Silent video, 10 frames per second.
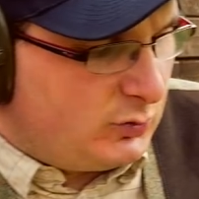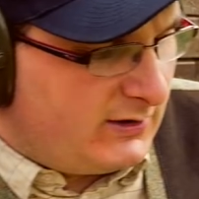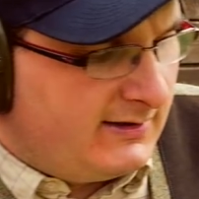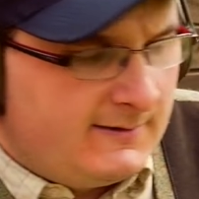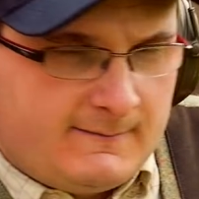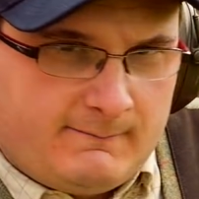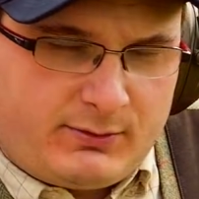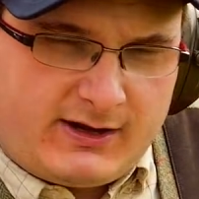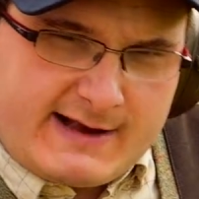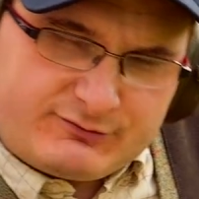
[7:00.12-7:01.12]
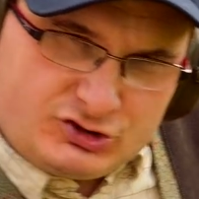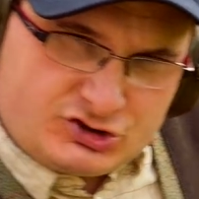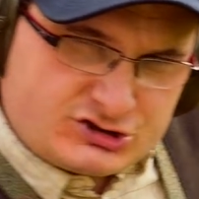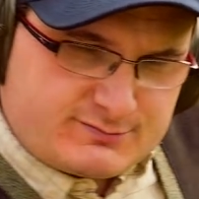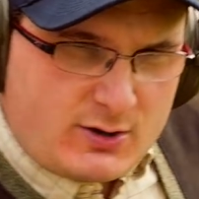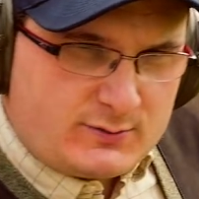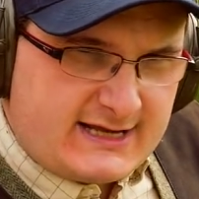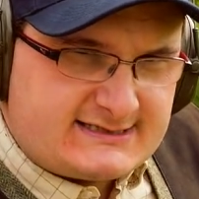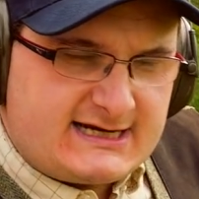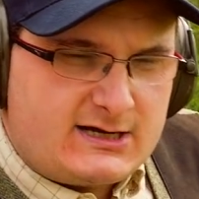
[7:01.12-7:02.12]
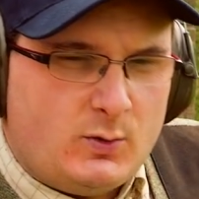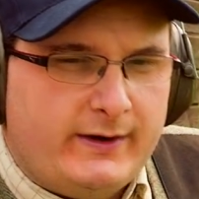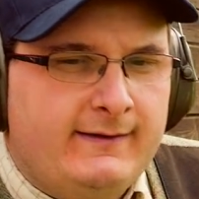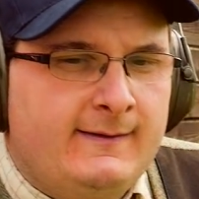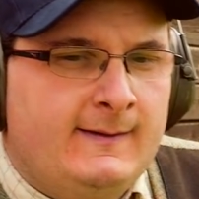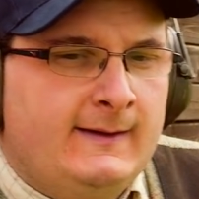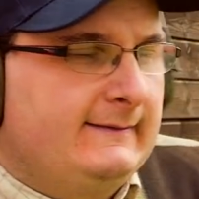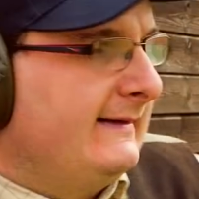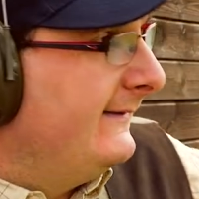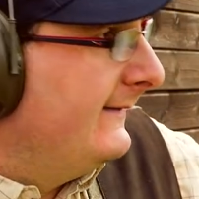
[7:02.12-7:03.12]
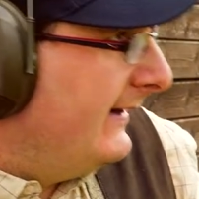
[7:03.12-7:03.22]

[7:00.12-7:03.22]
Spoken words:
one, but I absolutely smoked that second one. So